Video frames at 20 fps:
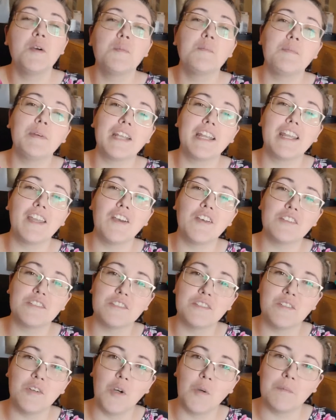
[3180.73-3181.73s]
But I
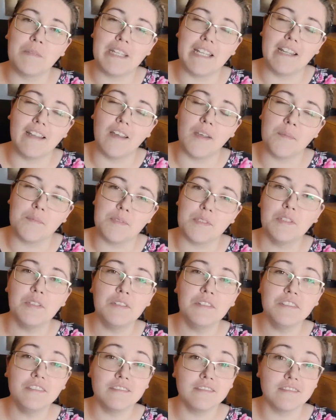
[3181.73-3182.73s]
also hope that it helps
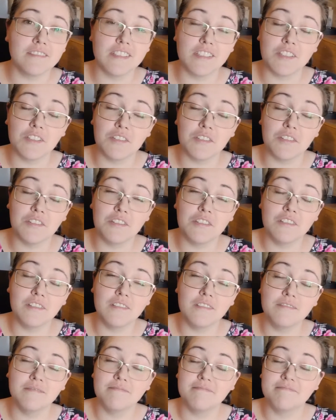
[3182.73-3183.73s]
you to